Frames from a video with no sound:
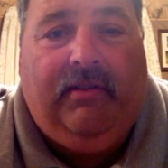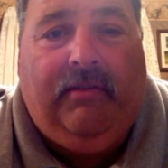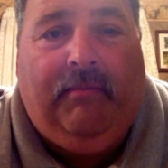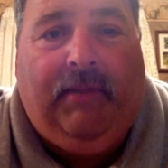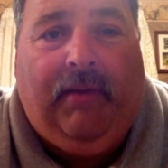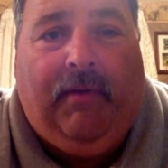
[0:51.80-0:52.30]

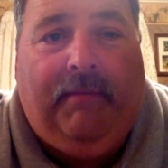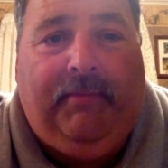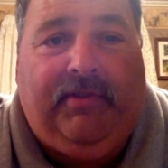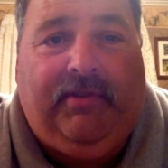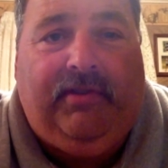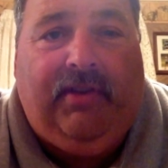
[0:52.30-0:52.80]
But anyway, I'm
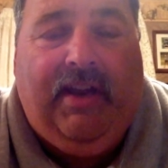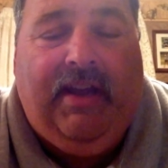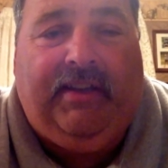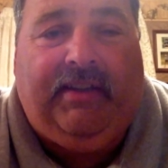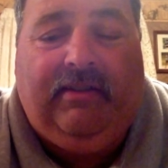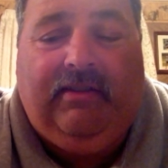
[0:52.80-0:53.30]
just going to show you
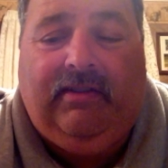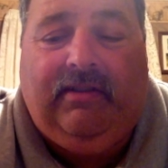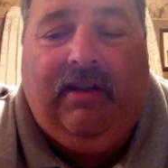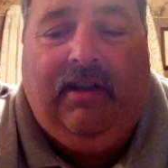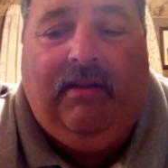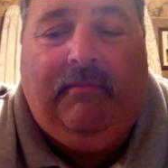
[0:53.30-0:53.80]
how
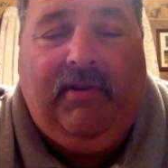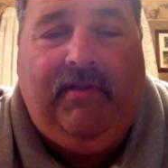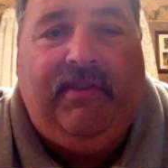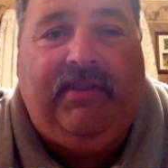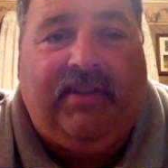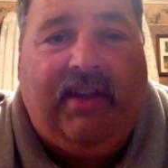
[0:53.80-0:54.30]
to
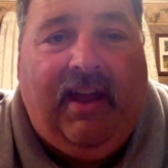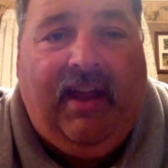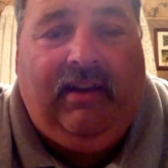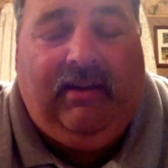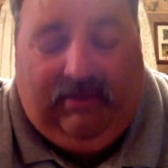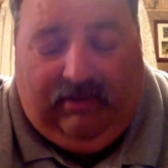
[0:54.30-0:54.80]
move the
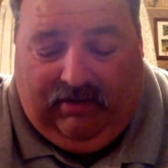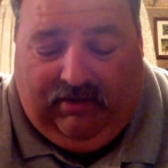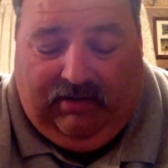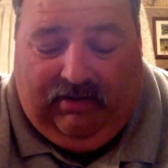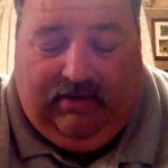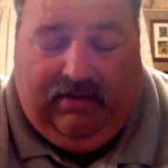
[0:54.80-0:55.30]
sight.
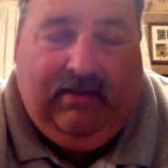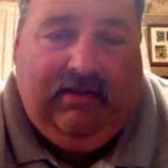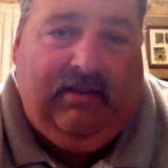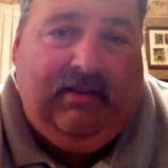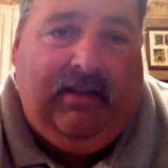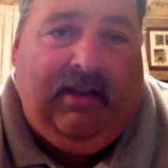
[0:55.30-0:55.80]

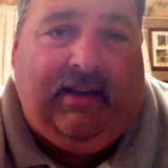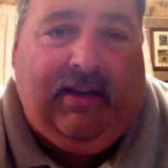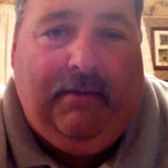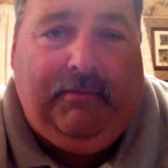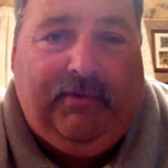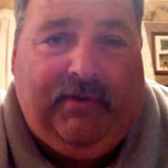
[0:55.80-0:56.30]
It
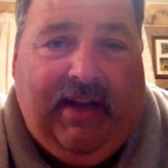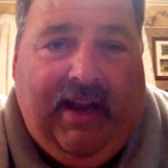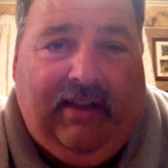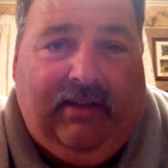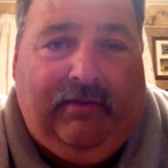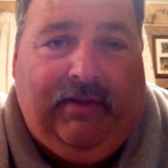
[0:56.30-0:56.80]
comes with an
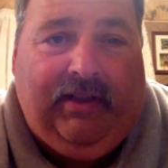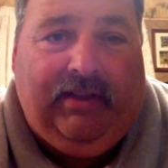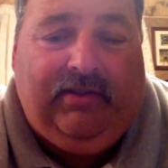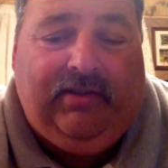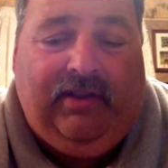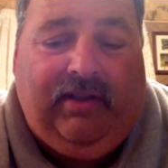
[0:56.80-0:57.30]
Allen
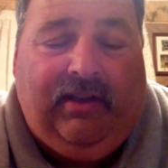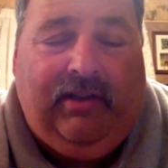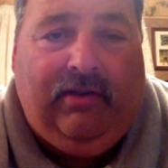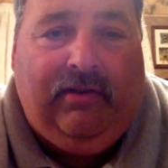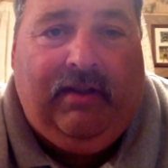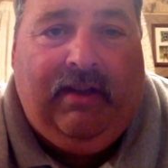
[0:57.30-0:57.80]
wrench, so you can
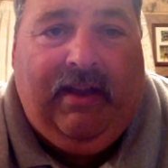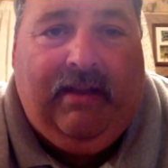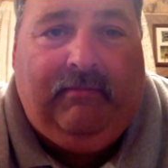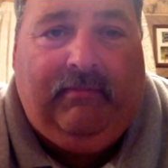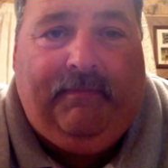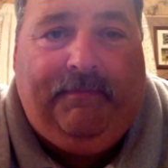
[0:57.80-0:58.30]
do that
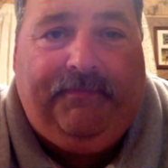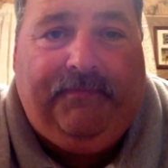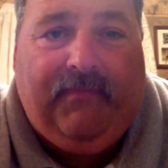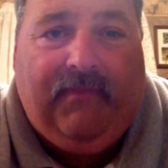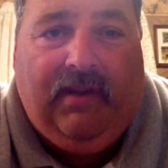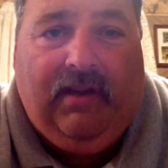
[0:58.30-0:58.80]

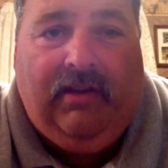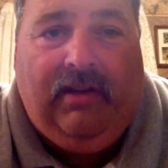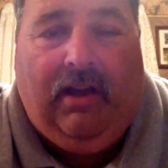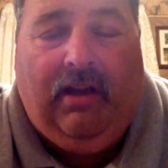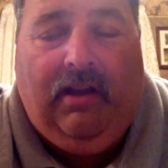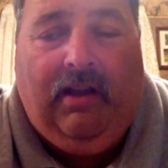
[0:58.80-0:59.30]
and
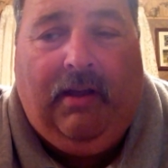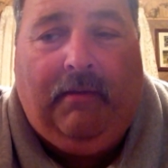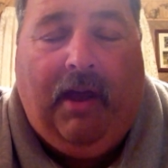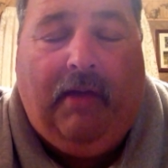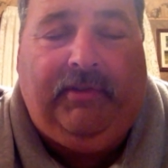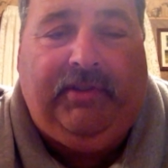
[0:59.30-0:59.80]
y'all
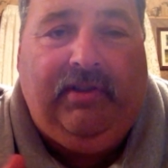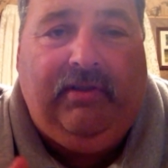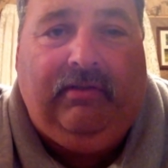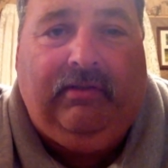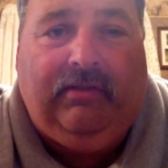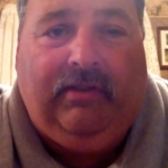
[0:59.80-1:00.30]
I, was
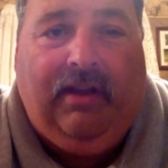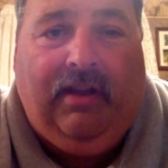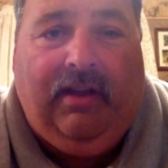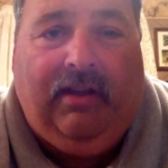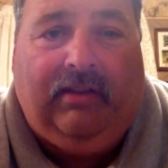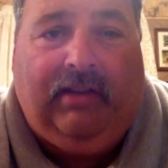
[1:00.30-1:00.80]
shooting
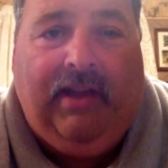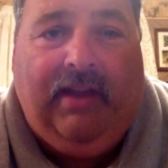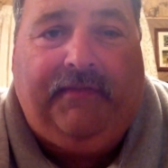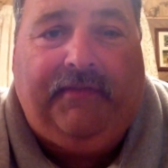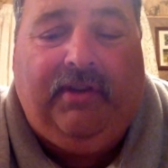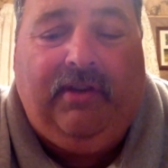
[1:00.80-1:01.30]
uh,
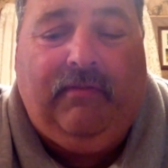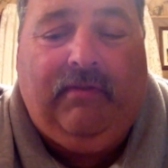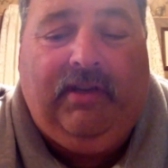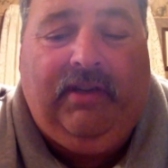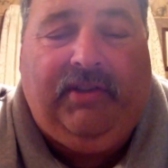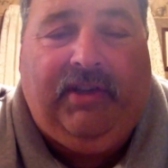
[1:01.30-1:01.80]
left so you want
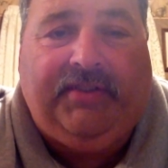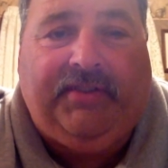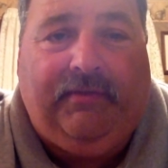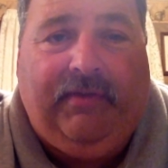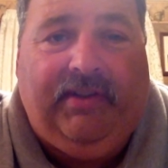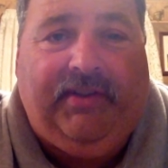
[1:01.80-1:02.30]
to adjust
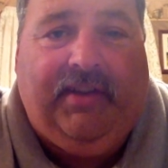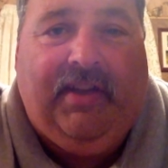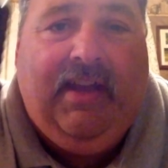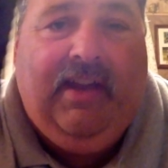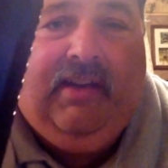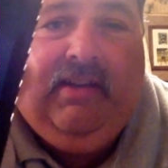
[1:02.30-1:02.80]
the rear
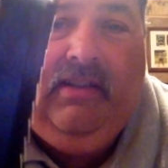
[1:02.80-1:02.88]
sight